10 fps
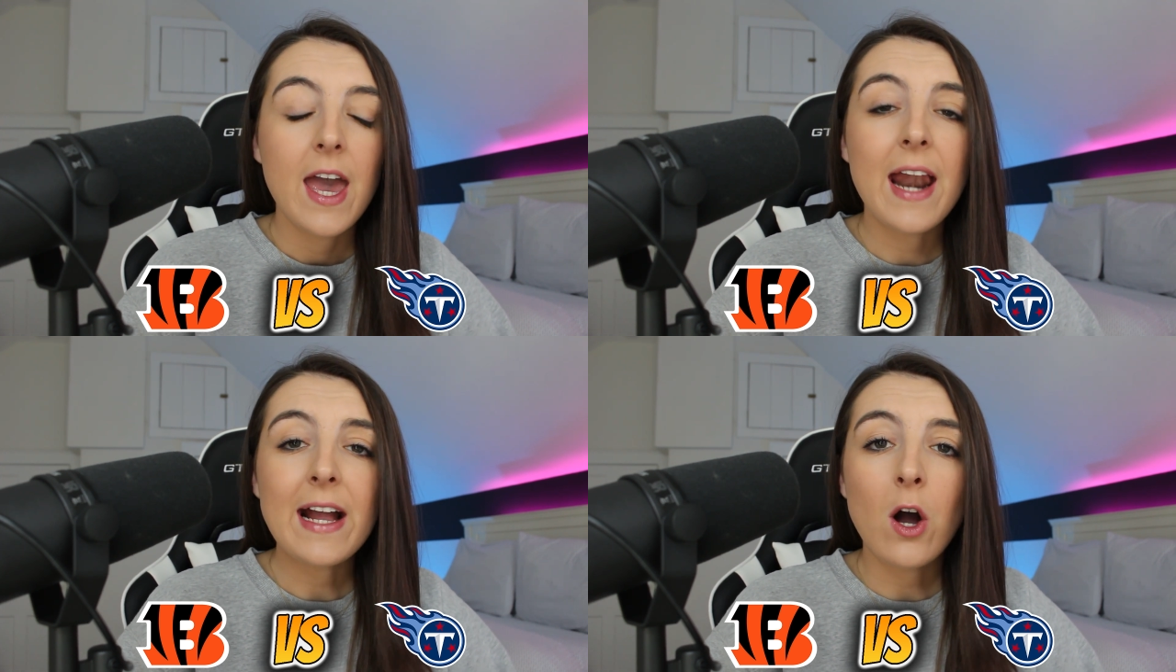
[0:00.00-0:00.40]

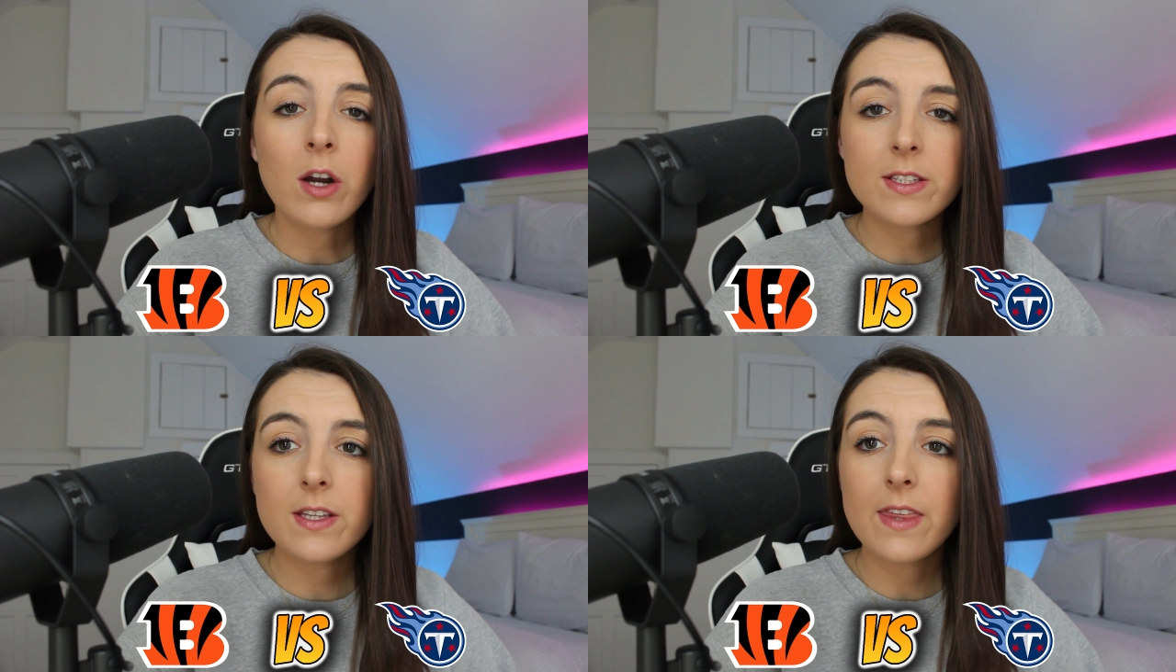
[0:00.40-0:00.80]
And I
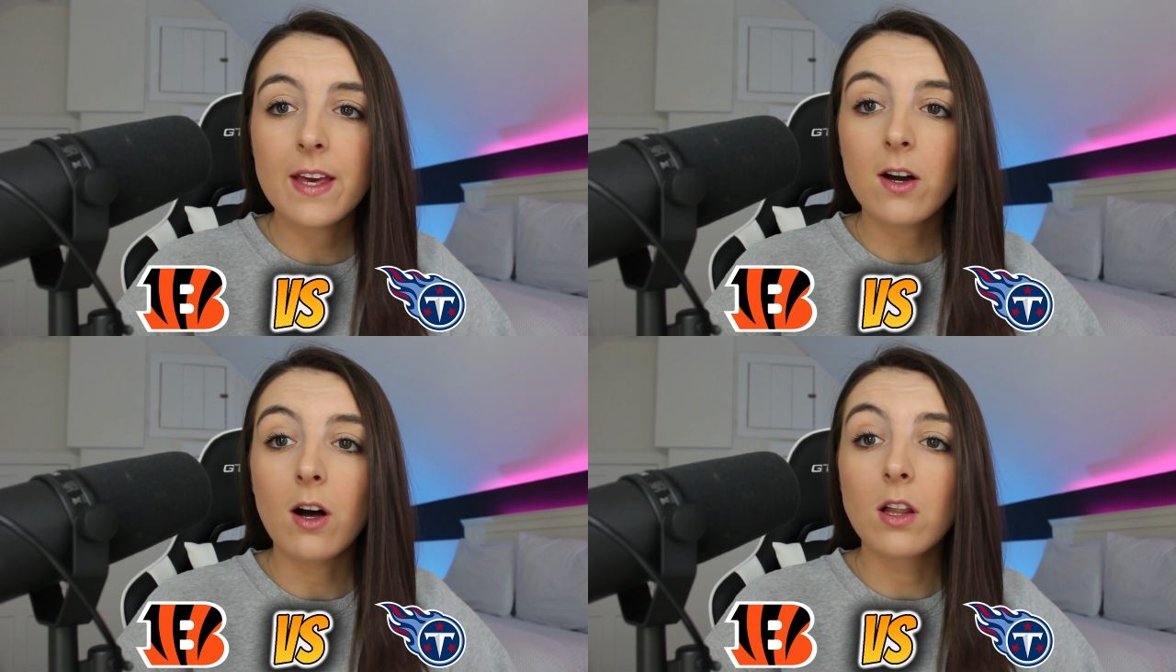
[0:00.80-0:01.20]
honestly
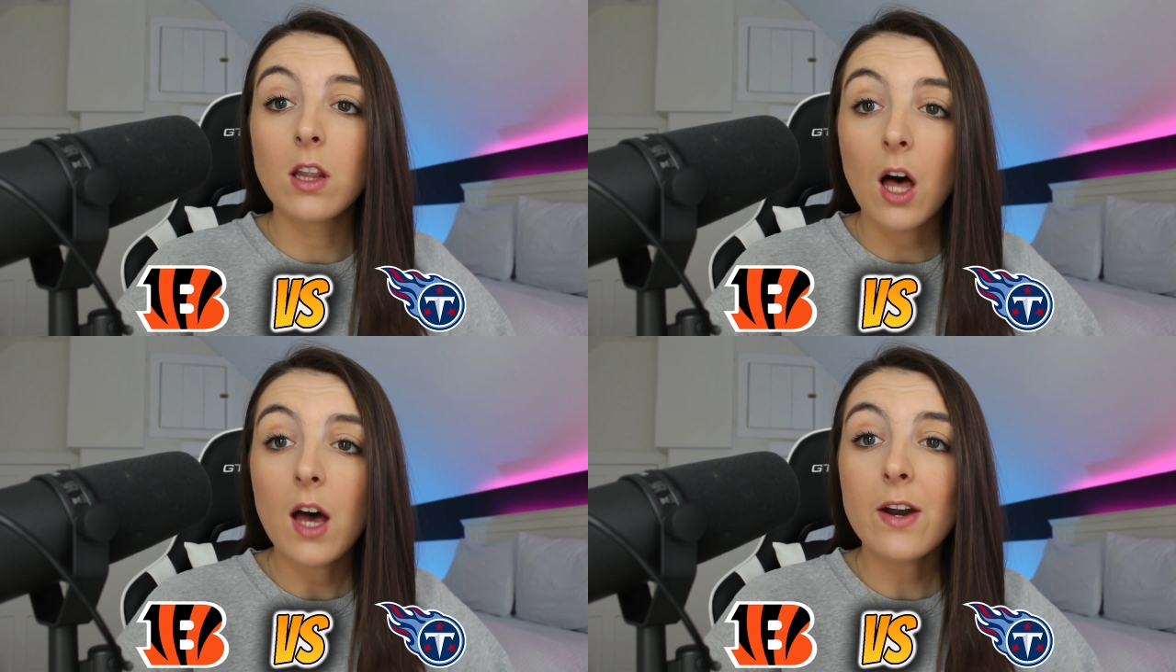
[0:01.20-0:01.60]
think a
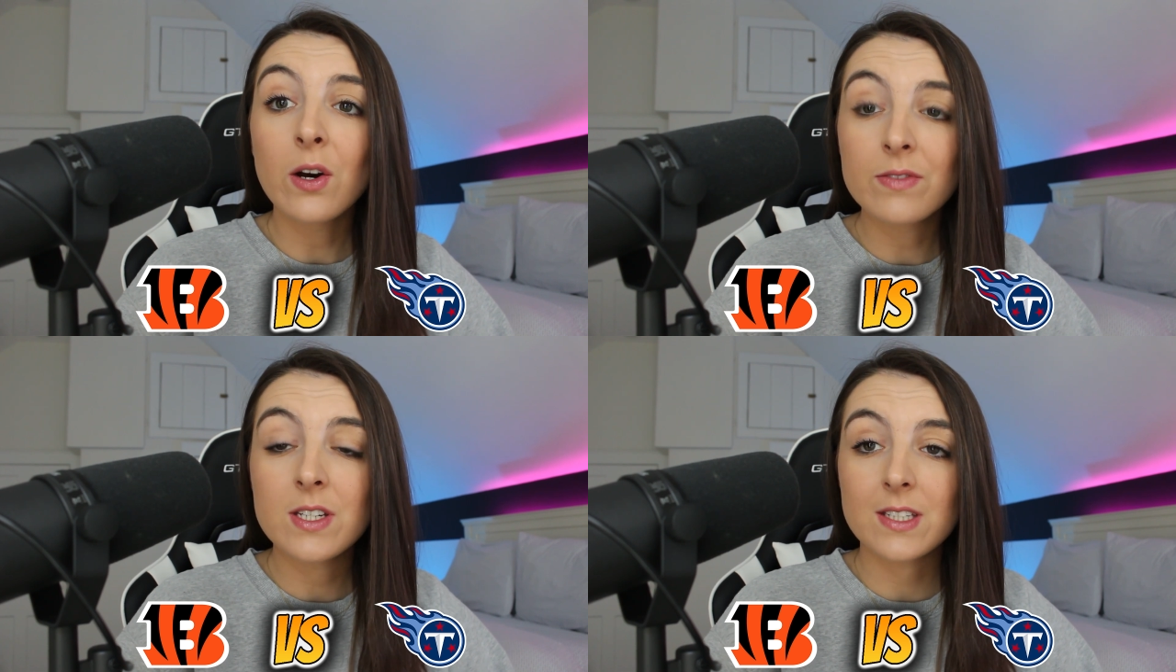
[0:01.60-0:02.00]
lot
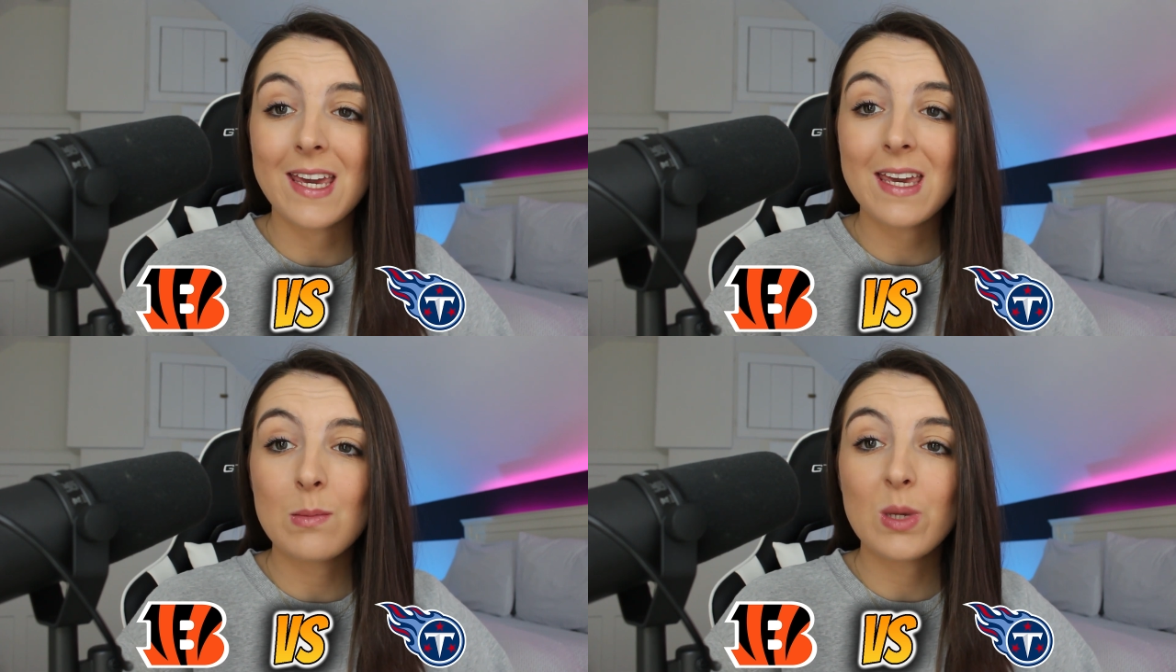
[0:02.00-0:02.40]
of this
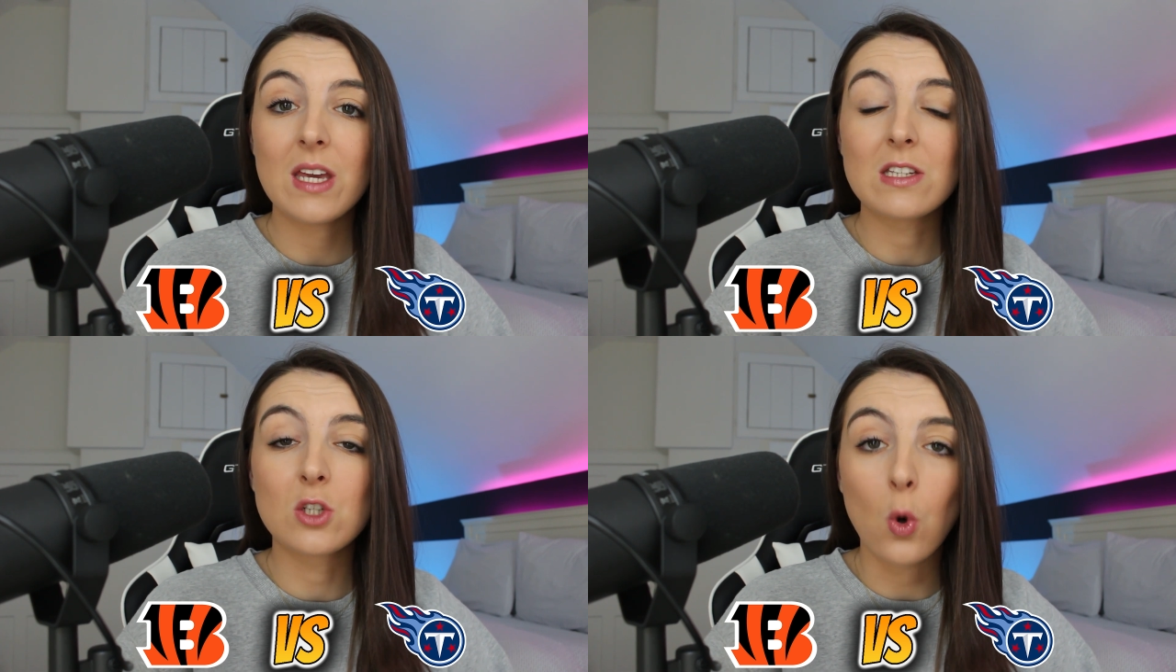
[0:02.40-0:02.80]
game
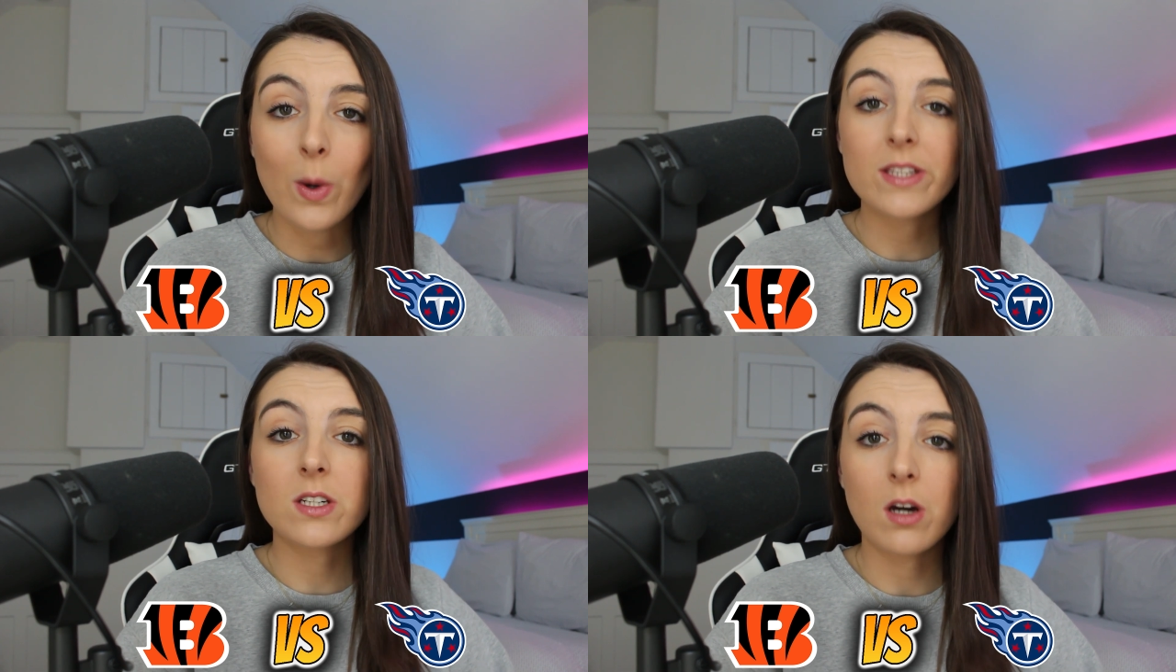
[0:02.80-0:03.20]
is
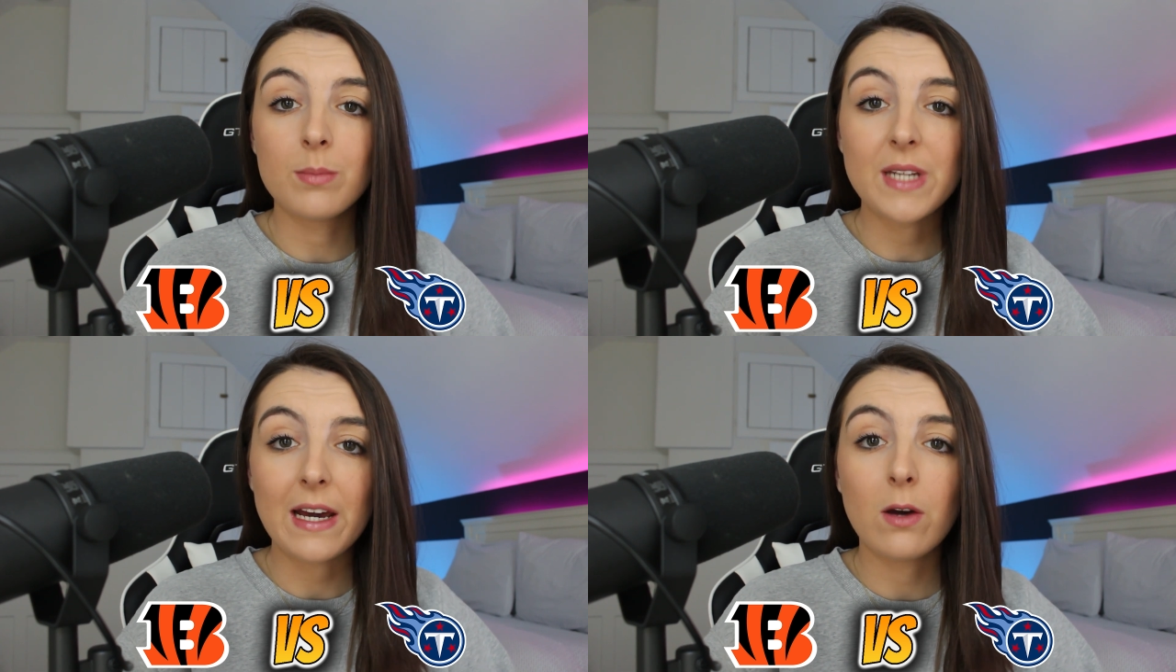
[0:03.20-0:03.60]
going to
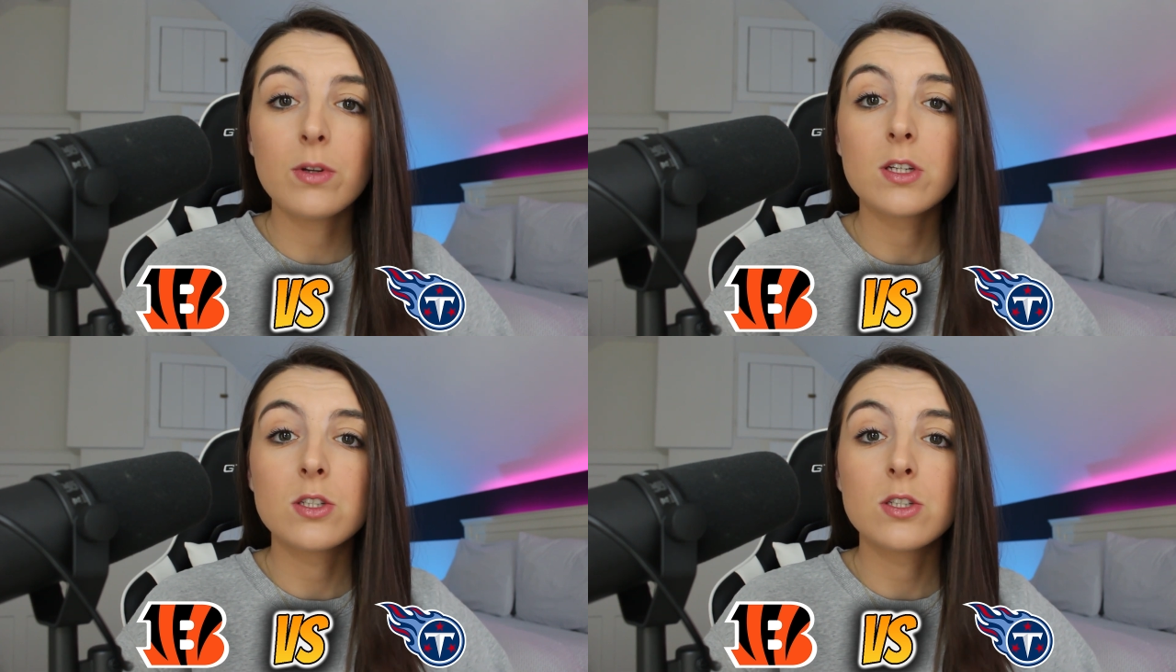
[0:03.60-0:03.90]
come down